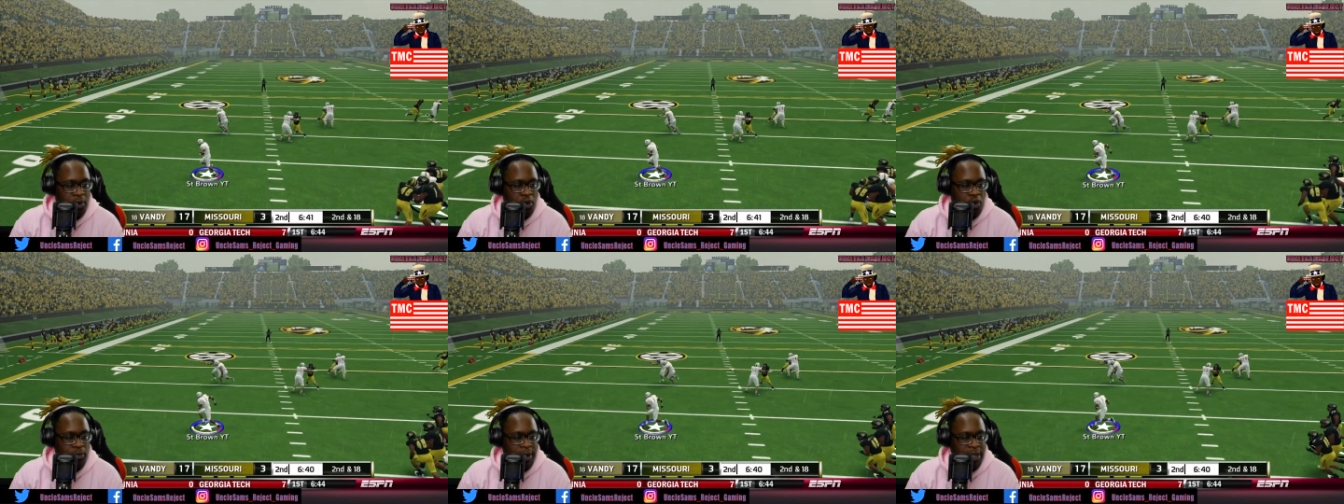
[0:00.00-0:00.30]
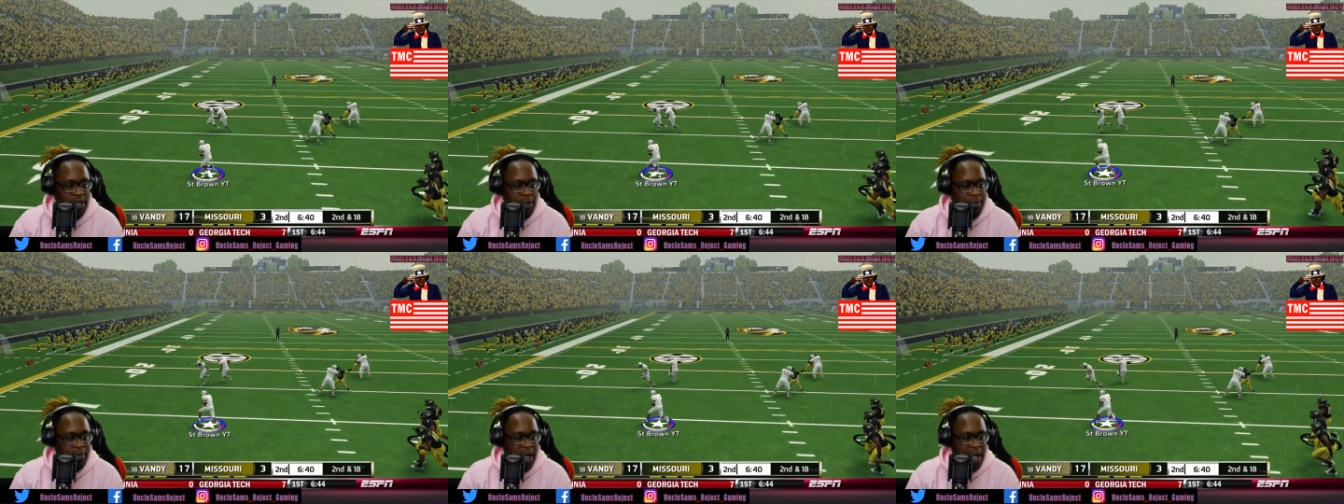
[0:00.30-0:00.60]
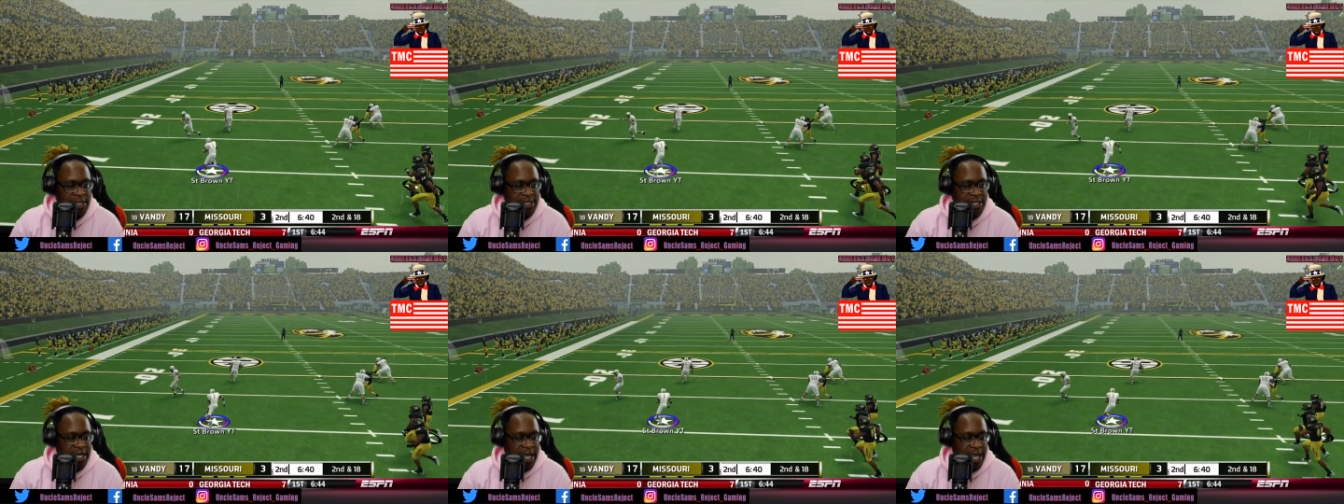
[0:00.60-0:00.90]
Boom, make the
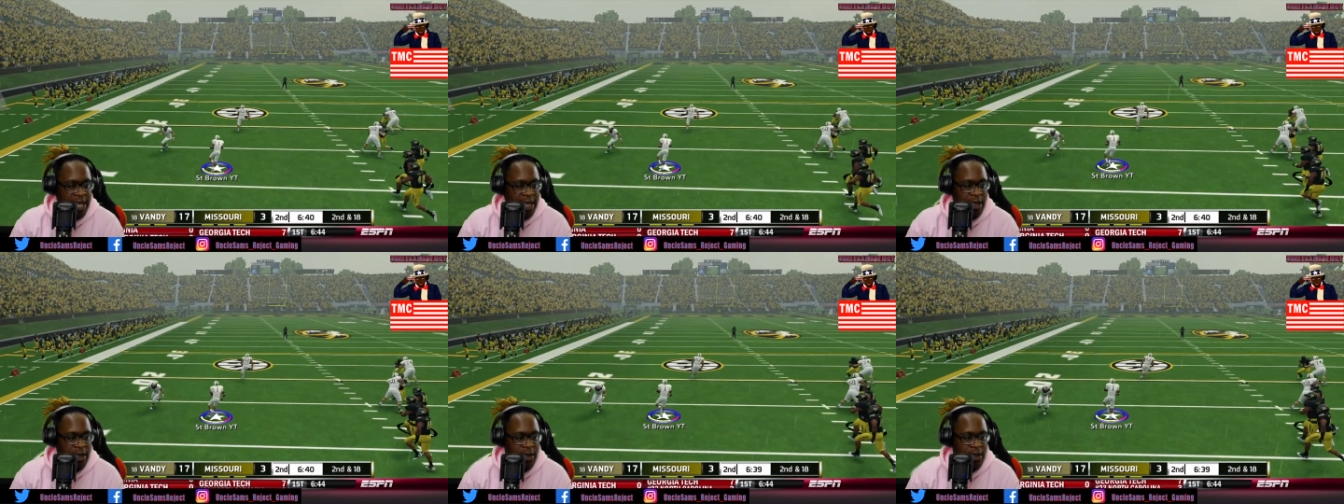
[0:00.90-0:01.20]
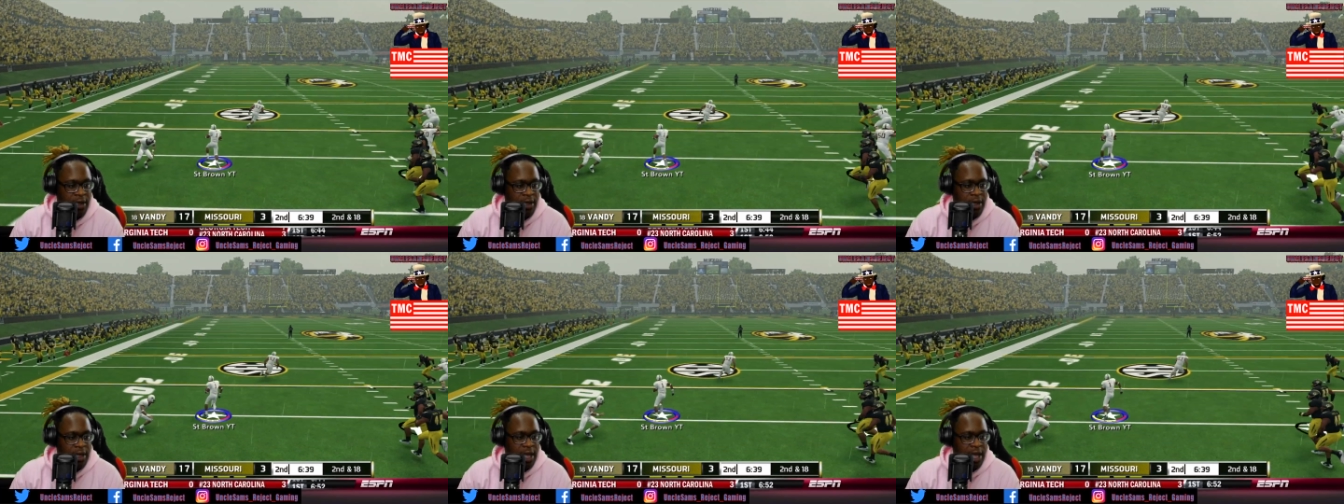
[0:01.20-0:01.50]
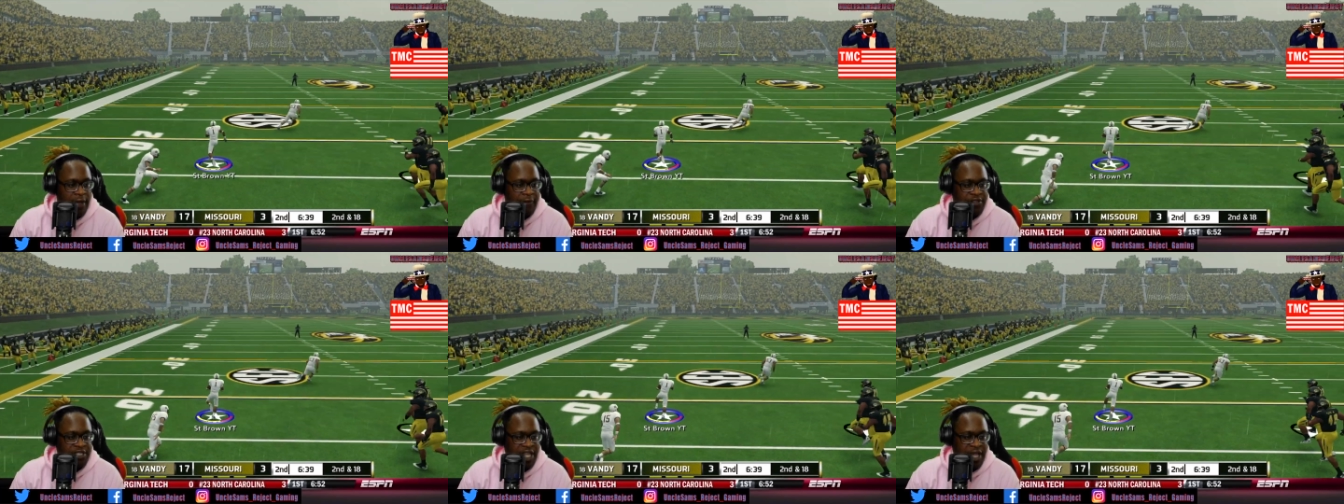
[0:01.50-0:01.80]
blocks. Yeah.
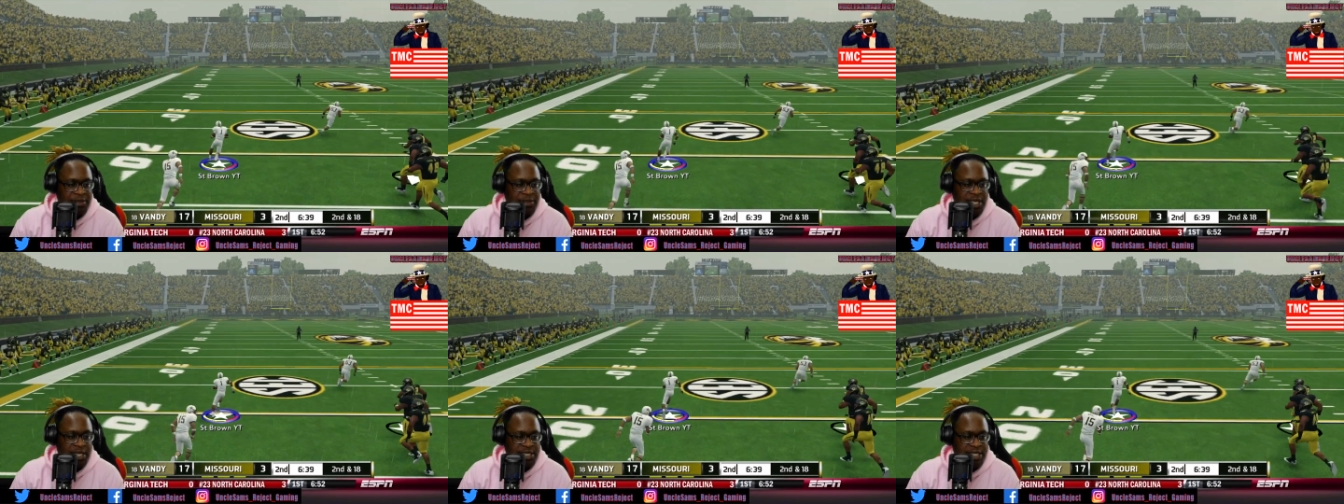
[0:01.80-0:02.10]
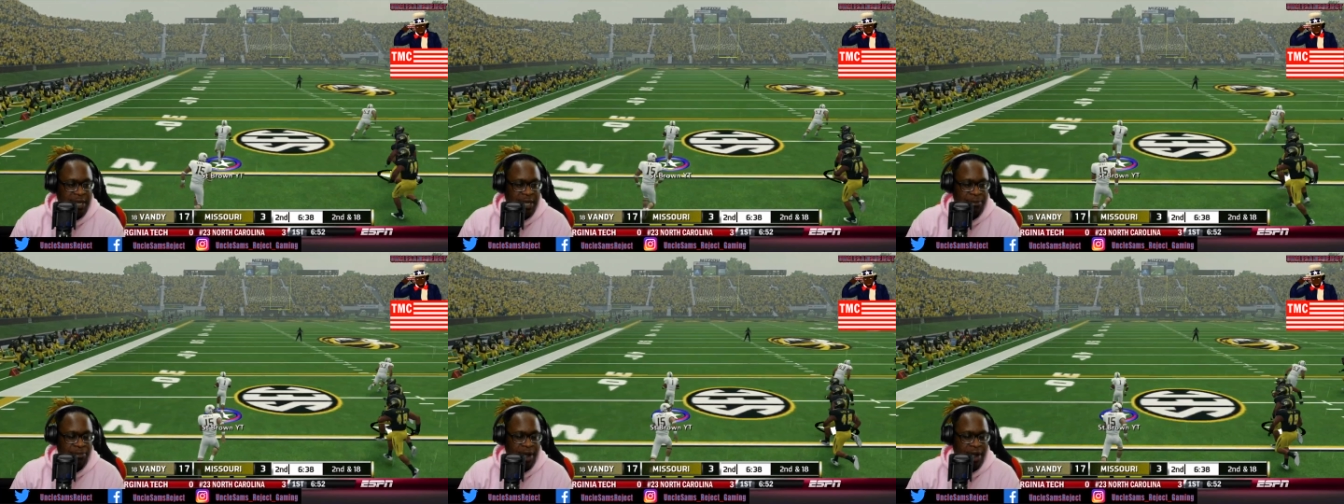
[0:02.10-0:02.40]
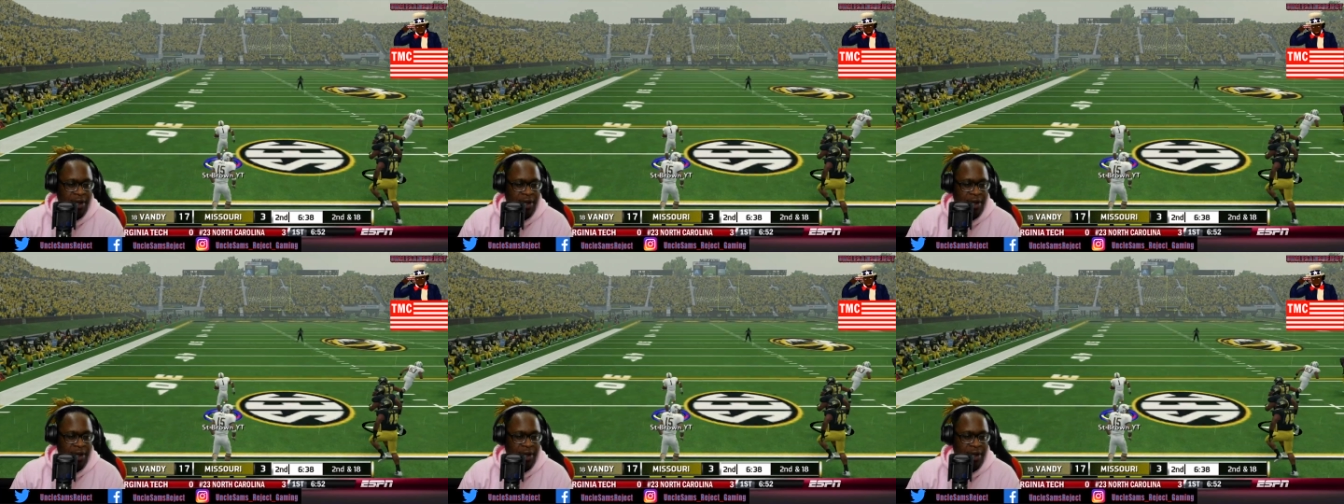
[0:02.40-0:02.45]
If Samson St.